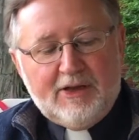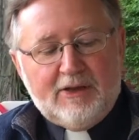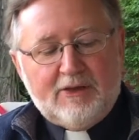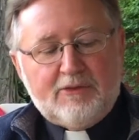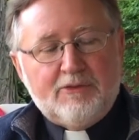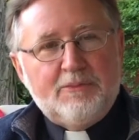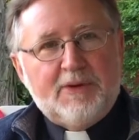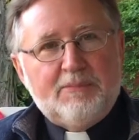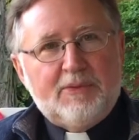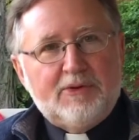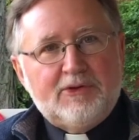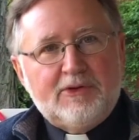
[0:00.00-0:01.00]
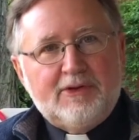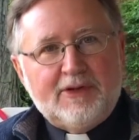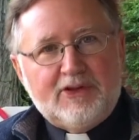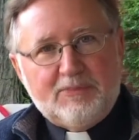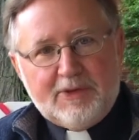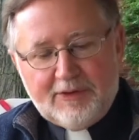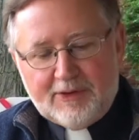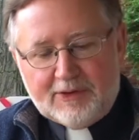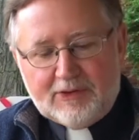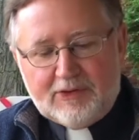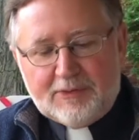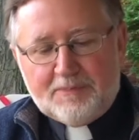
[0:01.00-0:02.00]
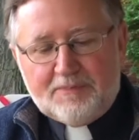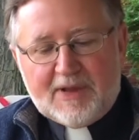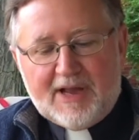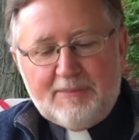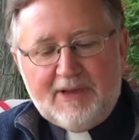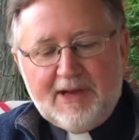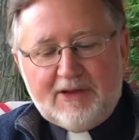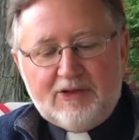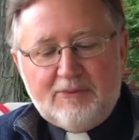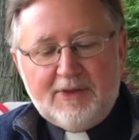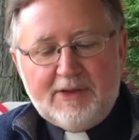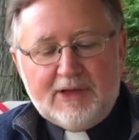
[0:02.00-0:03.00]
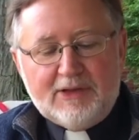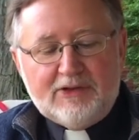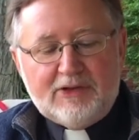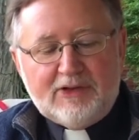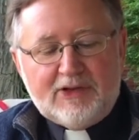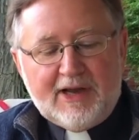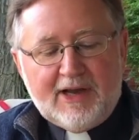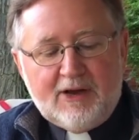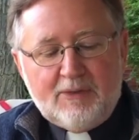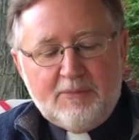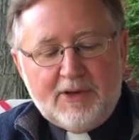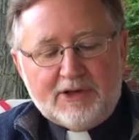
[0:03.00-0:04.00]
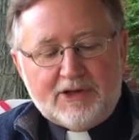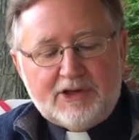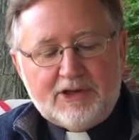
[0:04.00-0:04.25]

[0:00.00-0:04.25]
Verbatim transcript: Through my personal experience, I began to realize just how much